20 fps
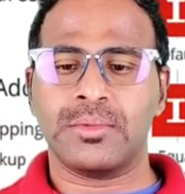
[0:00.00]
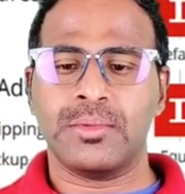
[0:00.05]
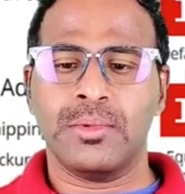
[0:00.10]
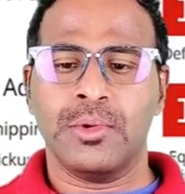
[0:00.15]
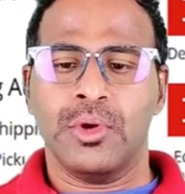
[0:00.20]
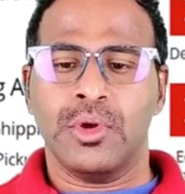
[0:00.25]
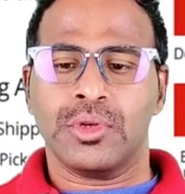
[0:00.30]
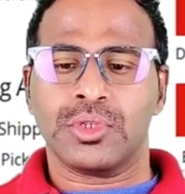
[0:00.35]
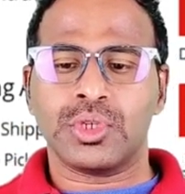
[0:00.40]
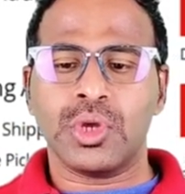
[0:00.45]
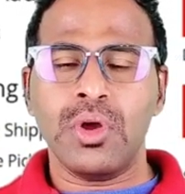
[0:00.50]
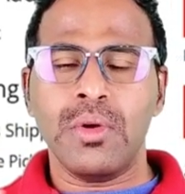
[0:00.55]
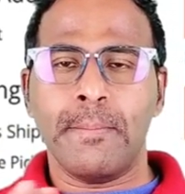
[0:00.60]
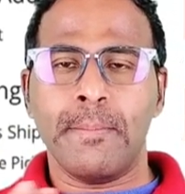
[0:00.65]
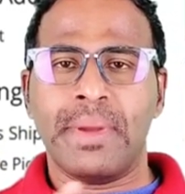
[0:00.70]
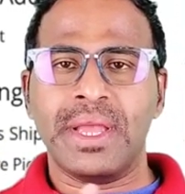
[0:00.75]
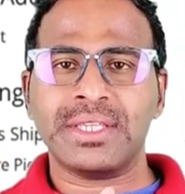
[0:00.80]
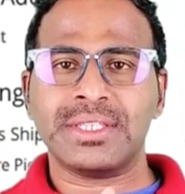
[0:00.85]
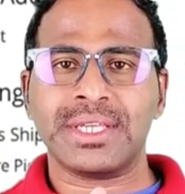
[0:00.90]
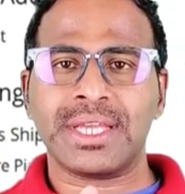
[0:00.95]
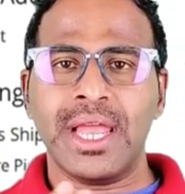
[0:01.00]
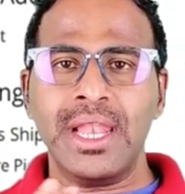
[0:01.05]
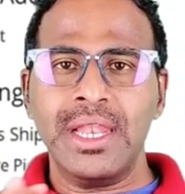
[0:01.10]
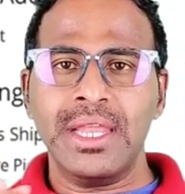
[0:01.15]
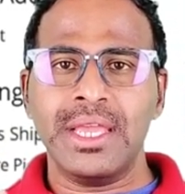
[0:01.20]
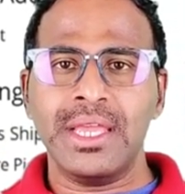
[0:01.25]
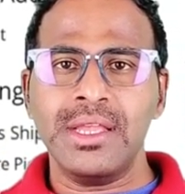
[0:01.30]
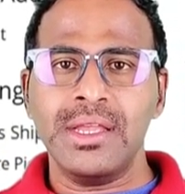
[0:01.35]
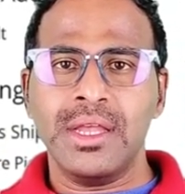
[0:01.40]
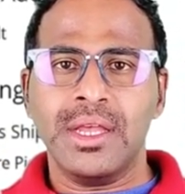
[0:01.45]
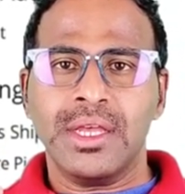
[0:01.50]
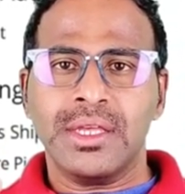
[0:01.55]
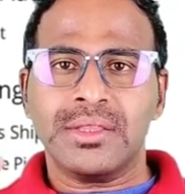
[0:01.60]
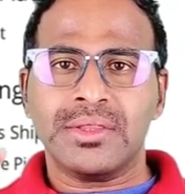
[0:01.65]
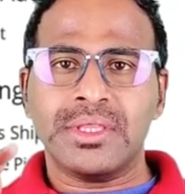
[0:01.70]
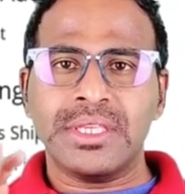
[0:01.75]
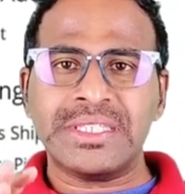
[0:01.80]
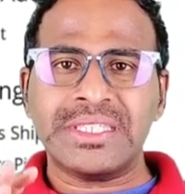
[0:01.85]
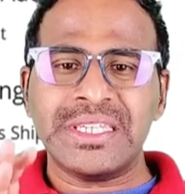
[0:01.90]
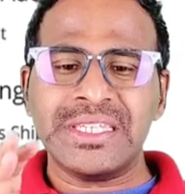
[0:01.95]
So basically this
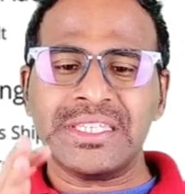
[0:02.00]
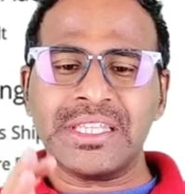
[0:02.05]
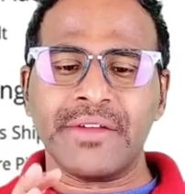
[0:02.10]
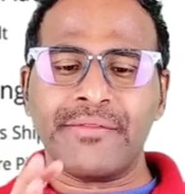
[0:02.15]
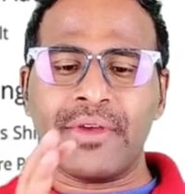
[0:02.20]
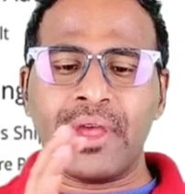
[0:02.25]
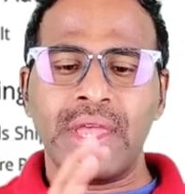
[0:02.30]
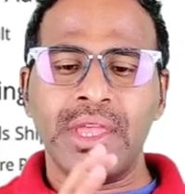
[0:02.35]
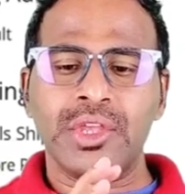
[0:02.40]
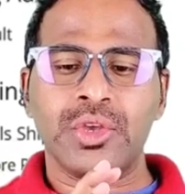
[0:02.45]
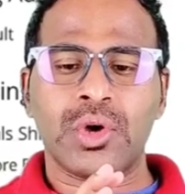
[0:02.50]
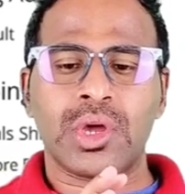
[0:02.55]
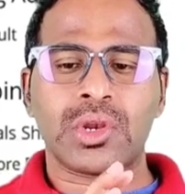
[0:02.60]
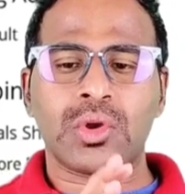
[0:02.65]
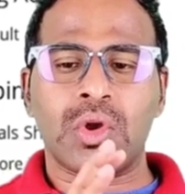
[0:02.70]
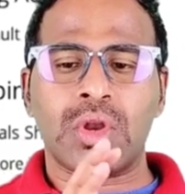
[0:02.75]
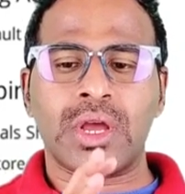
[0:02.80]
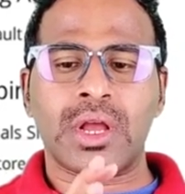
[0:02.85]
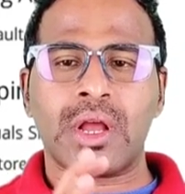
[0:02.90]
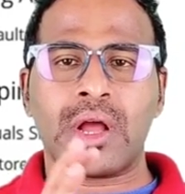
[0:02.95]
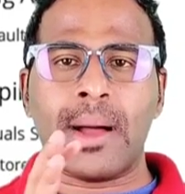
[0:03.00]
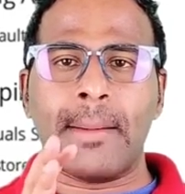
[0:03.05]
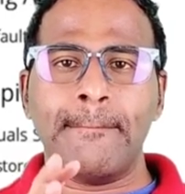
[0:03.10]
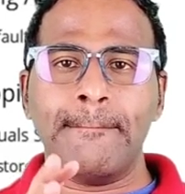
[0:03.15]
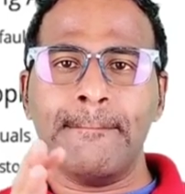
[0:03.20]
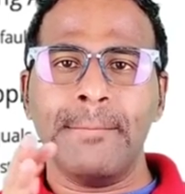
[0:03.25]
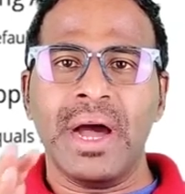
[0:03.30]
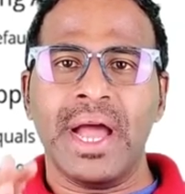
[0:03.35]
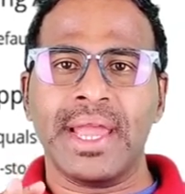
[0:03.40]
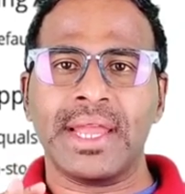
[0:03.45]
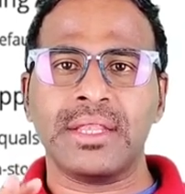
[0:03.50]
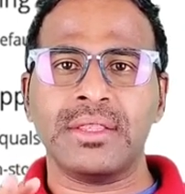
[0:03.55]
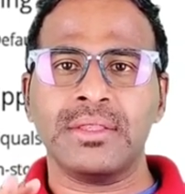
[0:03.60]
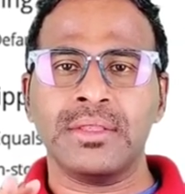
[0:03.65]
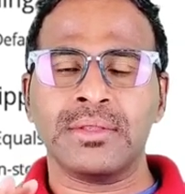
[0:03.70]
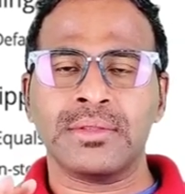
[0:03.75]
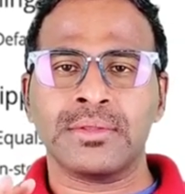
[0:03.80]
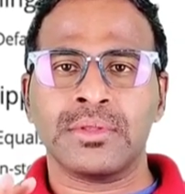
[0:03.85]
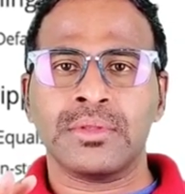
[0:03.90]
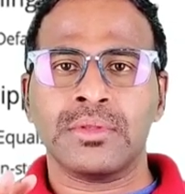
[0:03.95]
is the way you are going to combine
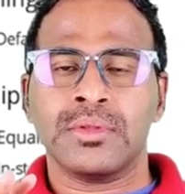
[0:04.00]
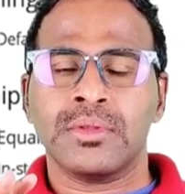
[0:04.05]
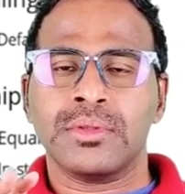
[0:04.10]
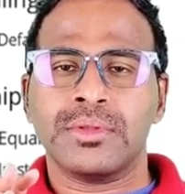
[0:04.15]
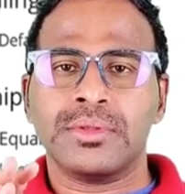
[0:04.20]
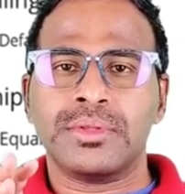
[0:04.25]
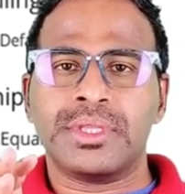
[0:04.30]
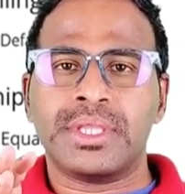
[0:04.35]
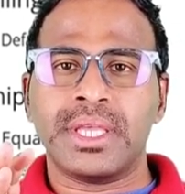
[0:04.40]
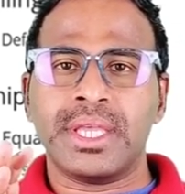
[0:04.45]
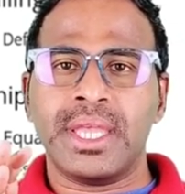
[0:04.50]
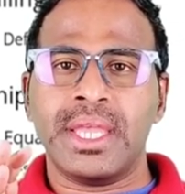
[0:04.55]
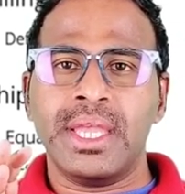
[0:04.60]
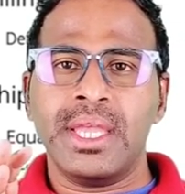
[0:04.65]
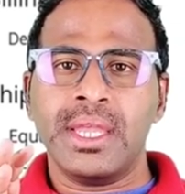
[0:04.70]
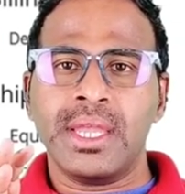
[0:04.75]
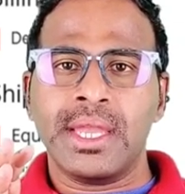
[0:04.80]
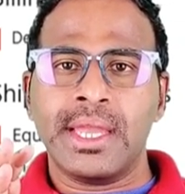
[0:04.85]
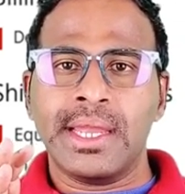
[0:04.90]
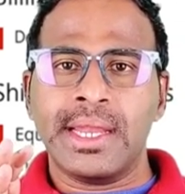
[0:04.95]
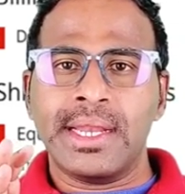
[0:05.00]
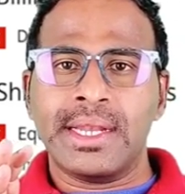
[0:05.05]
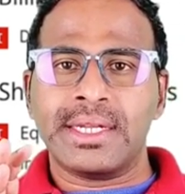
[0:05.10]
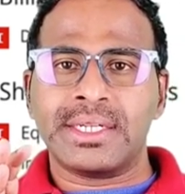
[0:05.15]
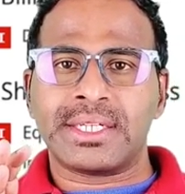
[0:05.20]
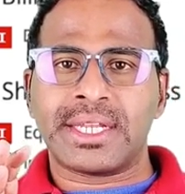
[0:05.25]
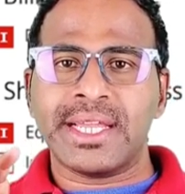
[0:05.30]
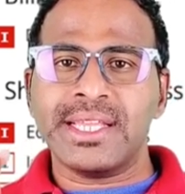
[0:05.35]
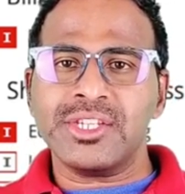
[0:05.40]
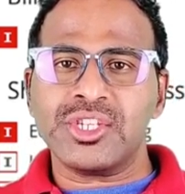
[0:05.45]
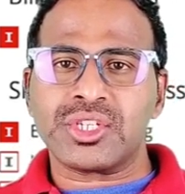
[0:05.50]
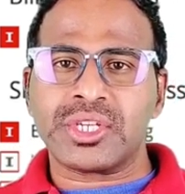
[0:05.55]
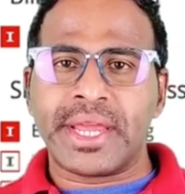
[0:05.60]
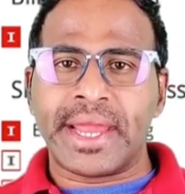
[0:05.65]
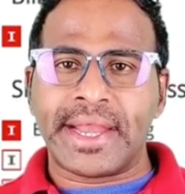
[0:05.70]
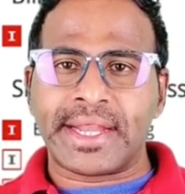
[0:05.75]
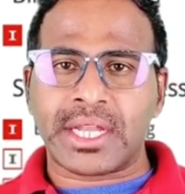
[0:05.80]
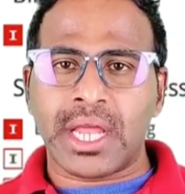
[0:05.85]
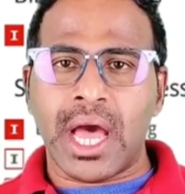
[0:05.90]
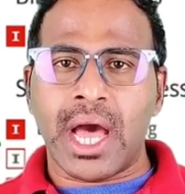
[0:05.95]
the test
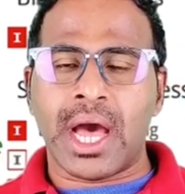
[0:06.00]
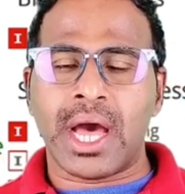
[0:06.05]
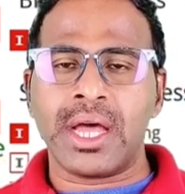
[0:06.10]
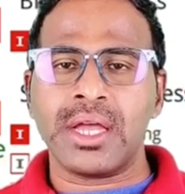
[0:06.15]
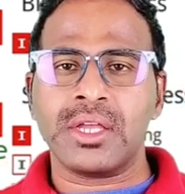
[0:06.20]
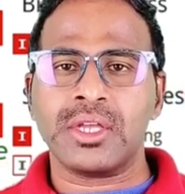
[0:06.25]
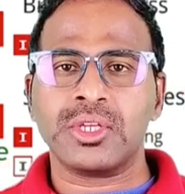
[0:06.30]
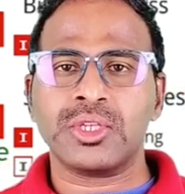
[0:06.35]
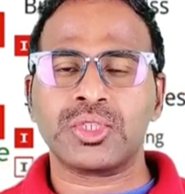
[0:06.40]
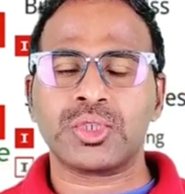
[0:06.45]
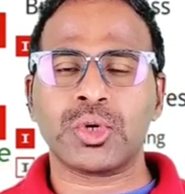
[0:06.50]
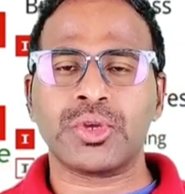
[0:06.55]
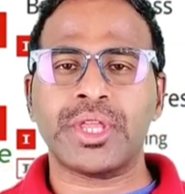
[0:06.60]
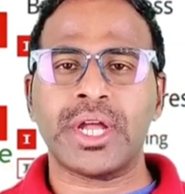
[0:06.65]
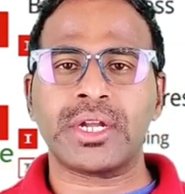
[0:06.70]
data so that